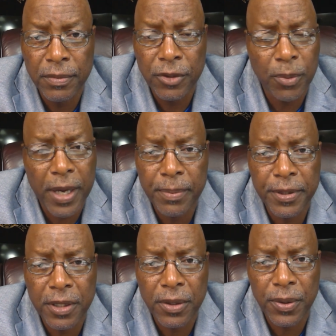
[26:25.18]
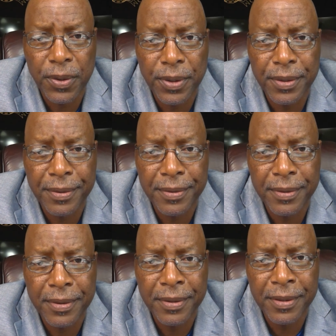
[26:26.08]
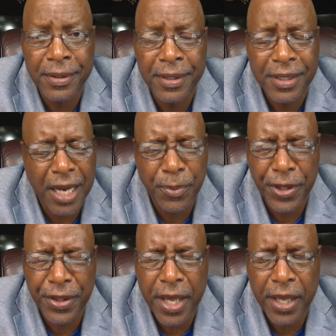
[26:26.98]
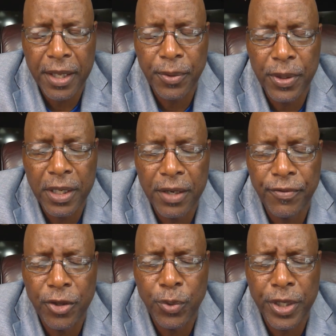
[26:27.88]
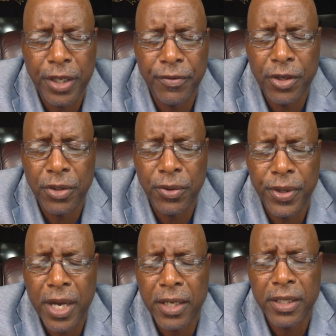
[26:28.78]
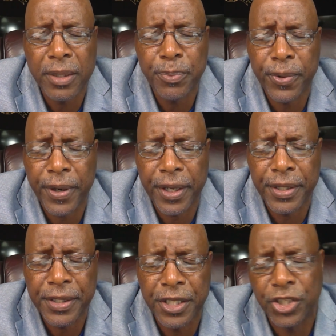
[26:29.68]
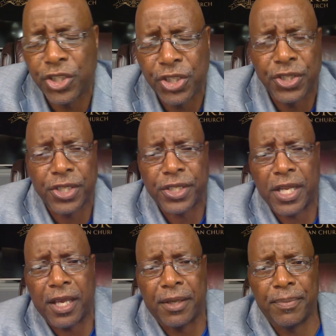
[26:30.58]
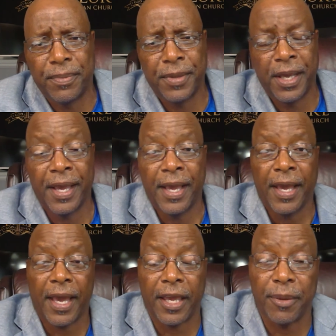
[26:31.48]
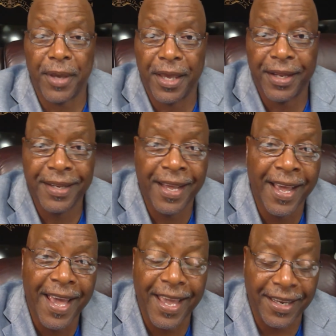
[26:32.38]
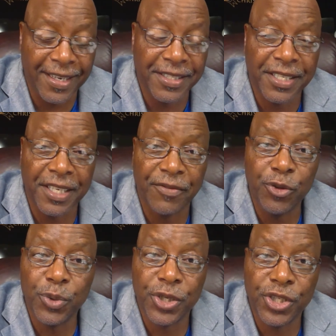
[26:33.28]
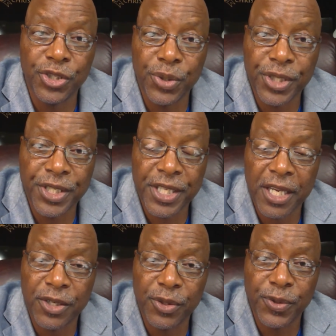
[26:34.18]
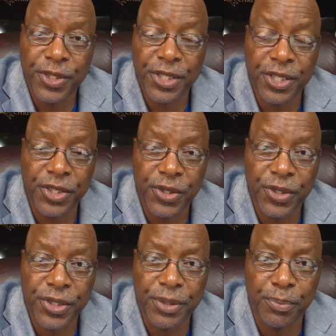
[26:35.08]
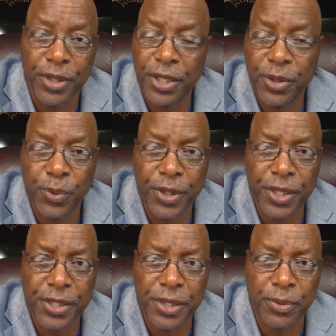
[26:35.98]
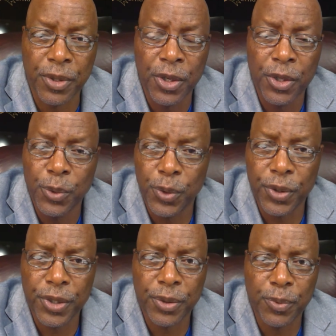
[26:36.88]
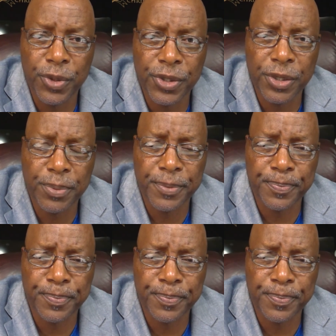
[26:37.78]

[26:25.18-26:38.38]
Nobody but the Lord. God, we thank you. We love you. We give you glory, honor, and praise. In Jesus' name. Amen. Hey, listen, if you want to join the St. Luke Christian Church, be here with us in word and worship.